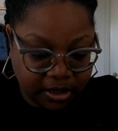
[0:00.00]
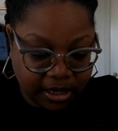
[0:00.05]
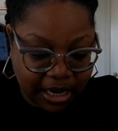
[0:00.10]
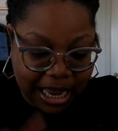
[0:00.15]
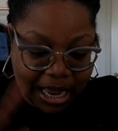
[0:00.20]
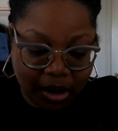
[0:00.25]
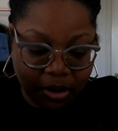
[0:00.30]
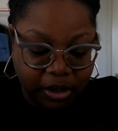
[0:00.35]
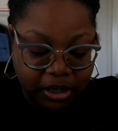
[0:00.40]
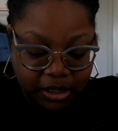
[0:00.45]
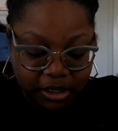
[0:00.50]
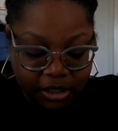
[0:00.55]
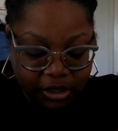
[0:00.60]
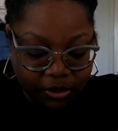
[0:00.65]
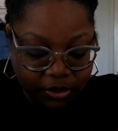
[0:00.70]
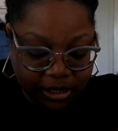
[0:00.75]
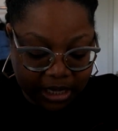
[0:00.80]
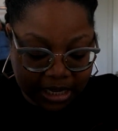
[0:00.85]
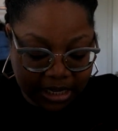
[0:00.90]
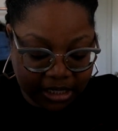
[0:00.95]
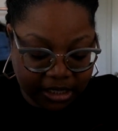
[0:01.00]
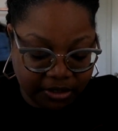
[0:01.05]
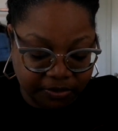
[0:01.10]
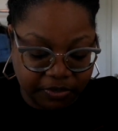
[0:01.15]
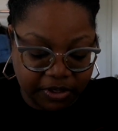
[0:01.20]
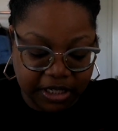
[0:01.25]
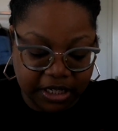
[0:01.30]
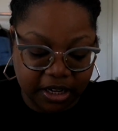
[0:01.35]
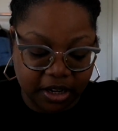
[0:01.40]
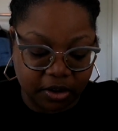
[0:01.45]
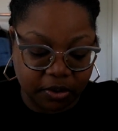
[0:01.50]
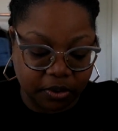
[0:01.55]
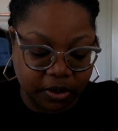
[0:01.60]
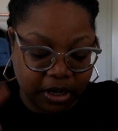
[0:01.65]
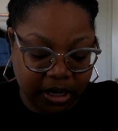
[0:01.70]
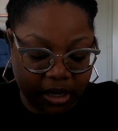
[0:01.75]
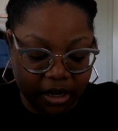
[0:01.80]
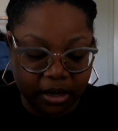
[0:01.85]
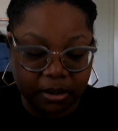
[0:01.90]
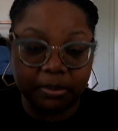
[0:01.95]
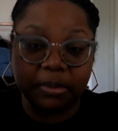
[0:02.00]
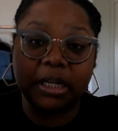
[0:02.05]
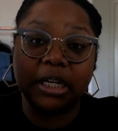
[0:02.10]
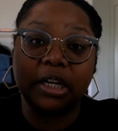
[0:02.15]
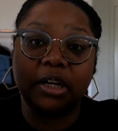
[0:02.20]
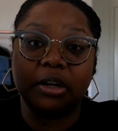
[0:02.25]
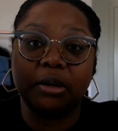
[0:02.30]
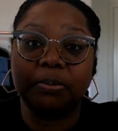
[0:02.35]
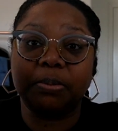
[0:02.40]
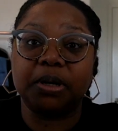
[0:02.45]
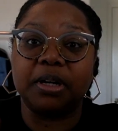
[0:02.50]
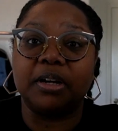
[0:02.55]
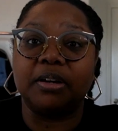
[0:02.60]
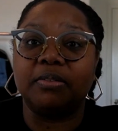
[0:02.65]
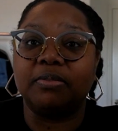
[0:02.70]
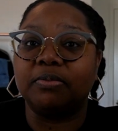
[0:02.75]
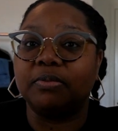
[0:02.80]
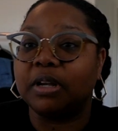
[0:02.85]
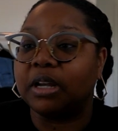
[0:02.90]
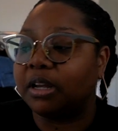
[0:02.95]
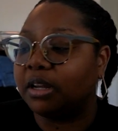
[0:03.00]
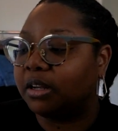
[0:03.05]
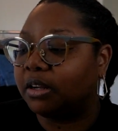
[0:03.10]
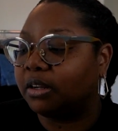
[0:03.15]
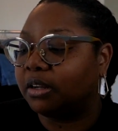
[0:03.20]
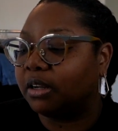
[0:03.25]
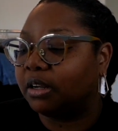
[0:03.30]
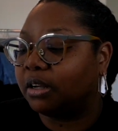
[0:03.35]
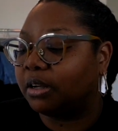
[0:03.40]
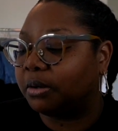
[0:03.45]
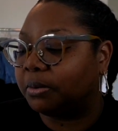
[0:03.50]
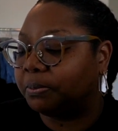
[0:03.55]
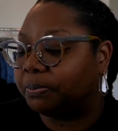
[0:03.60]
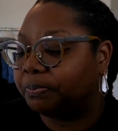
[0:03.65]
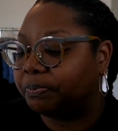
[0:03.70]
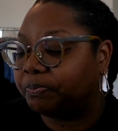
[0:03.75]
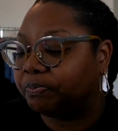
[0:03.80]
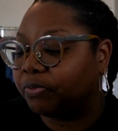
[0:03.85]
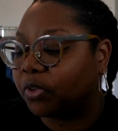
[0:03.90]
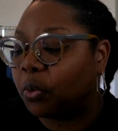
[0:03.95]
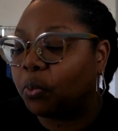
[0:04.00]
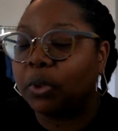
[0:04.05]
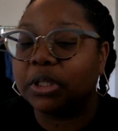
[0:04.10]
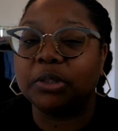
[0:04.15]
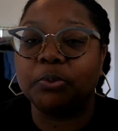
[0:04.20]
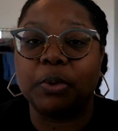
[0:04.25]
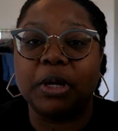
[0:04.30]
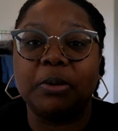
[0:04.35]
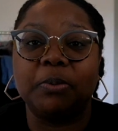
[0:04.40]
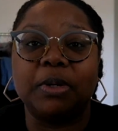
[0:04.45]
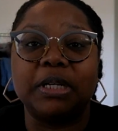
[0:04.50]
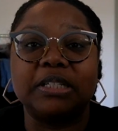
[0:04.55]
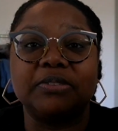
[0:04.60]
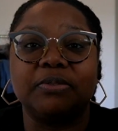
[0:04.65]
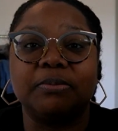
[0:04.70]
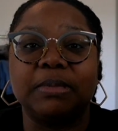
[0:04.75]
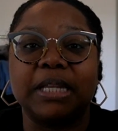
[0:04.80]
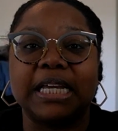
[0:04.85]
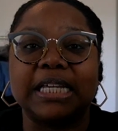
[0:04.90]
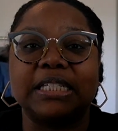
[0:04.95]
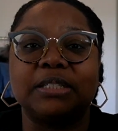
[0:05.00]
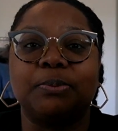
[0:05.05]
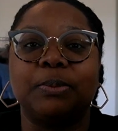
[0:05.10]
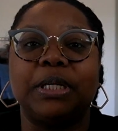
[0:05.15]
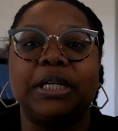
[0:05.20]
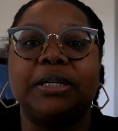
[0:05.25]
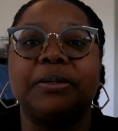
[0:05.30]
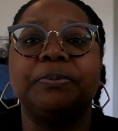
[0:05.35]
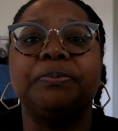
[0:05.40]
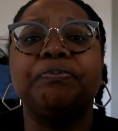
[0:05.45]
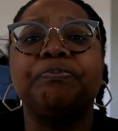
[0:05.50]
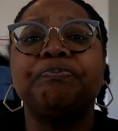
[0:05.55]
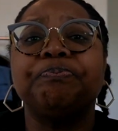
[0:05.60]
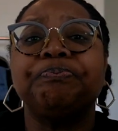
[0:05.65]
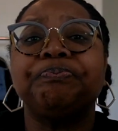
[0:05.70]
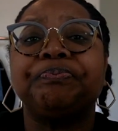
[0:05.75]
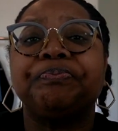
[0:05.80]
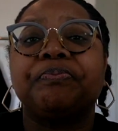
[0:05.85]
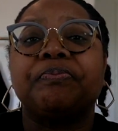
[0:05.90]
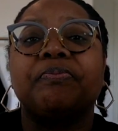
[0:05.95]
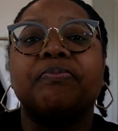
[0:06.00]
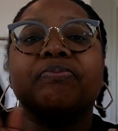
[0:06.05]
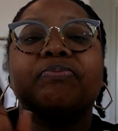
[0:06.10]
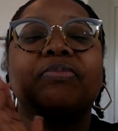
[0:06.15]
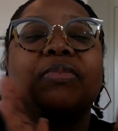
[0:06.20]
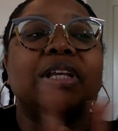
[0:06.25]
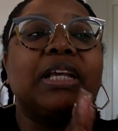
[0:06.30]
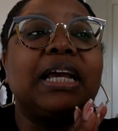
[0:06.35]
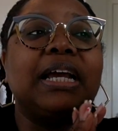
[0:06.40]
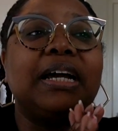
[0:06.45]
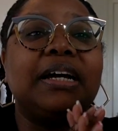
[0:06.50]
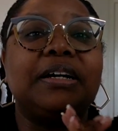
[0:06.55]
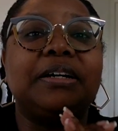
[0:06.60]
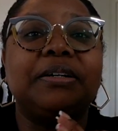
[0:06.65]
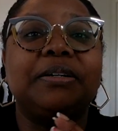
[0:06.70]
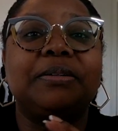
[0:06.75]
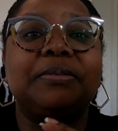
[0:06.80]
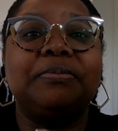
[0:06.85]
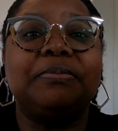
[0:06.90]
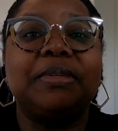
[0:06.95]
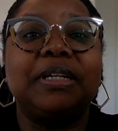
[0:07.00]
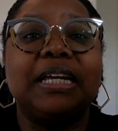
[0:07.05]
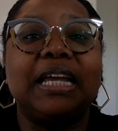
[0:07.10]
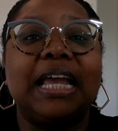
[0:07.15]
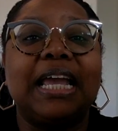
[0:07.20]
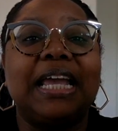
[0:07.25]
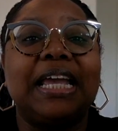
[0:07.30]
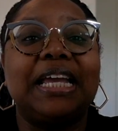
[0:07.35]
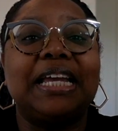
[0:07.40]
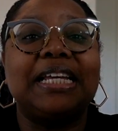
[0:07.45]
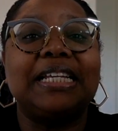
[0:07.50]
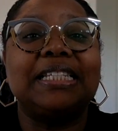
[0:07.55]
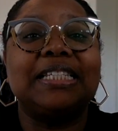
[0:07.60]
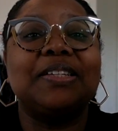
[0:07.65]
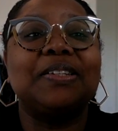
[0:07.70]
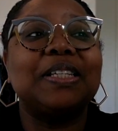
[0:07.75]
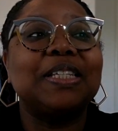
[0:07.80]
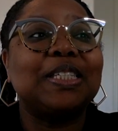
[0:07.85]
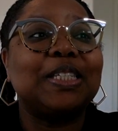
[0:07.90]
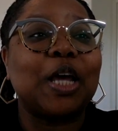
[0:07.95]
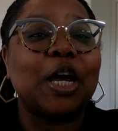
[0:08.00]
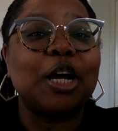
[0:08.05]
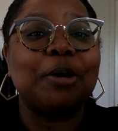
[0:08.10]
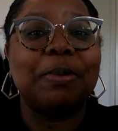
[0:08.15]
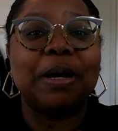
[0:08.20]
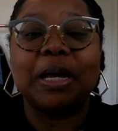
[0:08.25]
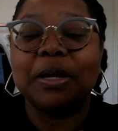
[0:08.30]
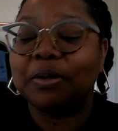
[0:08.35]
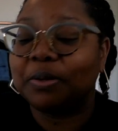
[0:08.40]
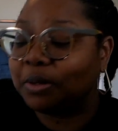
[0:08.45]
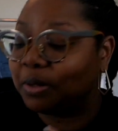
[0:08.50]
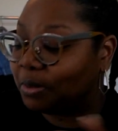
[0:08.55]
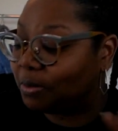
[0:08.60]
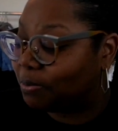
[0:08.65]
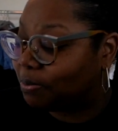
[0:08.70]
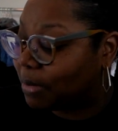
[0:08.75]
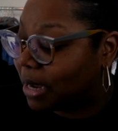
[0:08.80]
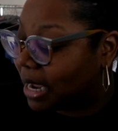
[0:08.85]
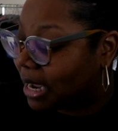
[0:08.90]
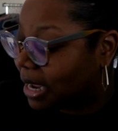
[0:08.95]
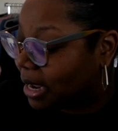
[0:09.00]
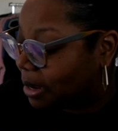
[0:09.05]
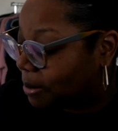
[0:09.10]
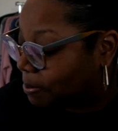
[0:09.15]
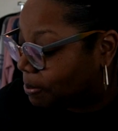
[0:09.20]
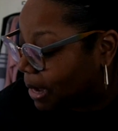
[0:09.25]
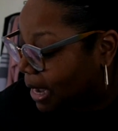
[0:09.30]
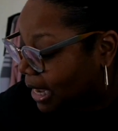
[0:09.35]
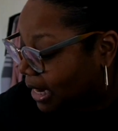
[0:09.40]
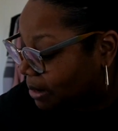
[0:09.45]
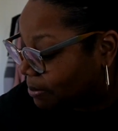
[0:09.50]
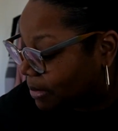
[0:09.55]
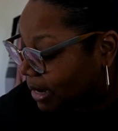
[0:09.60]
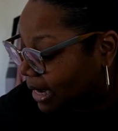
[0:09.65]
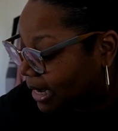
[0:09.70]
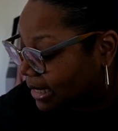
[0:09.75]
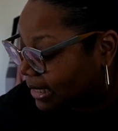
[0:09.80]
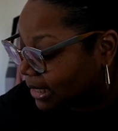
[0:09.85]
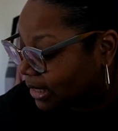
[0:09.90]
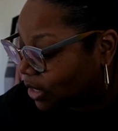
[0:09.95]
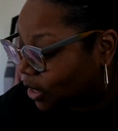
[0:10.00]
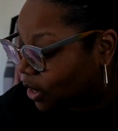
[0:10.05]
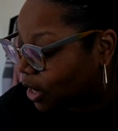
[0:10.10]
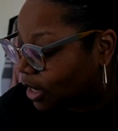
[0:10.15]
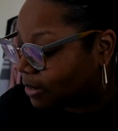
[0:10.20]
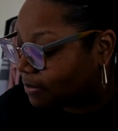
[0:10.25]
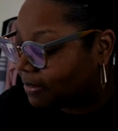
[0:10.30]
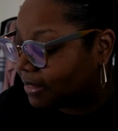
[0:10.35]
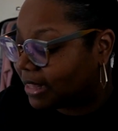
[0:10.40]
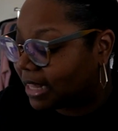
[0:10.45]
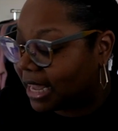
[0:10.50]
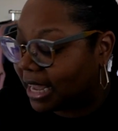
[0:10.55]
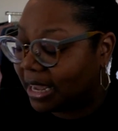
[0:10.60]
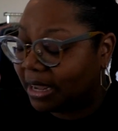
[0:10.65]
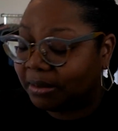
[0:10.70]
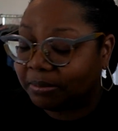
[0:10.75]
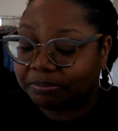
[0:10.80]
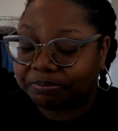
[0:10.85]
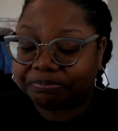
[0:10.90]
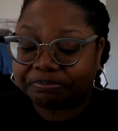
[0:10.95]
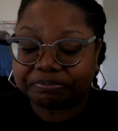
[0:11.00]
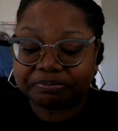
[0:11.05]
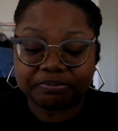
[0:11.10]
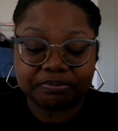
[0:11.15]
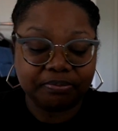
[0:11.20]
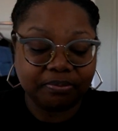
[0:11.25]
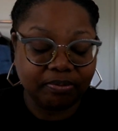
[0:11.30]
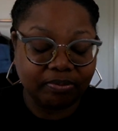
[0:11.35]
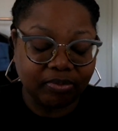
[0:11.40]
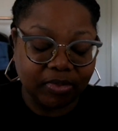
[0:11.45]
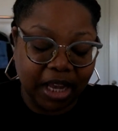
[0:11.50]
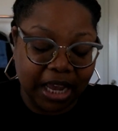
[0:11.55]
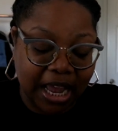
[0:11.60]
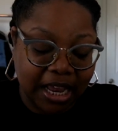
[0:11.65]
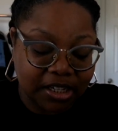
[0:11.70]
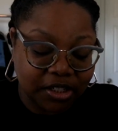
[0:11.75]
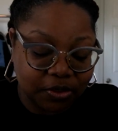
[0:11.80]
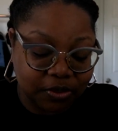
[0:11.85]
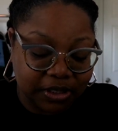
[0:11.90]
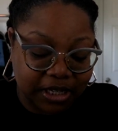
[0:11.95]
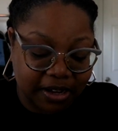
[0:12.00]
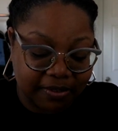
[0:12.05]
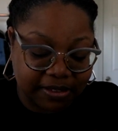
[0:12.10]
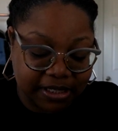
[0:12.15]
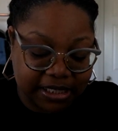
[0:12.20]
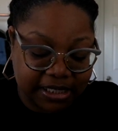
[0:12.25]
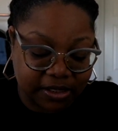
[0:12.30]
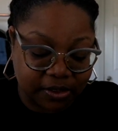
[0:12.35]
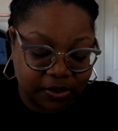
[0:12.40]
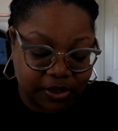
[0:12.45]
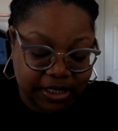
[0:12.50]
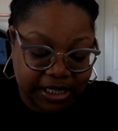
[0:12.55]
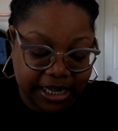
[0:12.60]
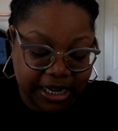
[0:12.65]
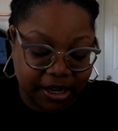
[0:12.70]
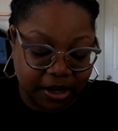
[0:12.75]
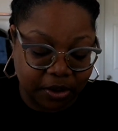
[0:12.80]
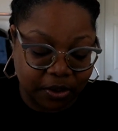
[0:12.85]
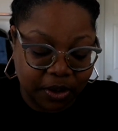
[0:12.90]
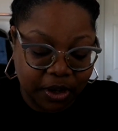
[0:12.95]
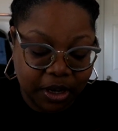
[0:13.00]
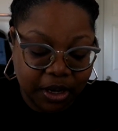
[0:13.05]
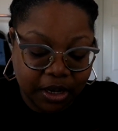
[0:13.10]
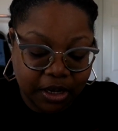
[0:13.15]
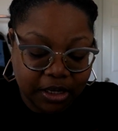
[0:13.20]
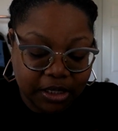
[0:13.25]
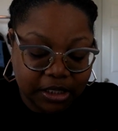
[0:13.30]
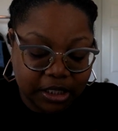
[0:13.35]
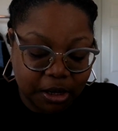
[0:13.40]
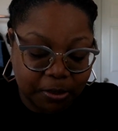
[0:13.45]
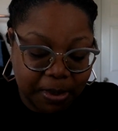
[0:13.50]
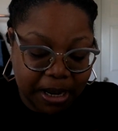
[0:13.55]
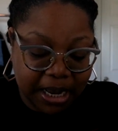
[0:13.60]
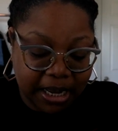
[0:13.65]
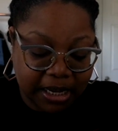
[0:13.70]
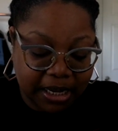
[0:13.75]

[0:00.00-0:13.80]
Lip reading: I'll include that in the video here above, what the weight was from last week. And so let's talk about my body mass and all of that. I do love this little scale. So my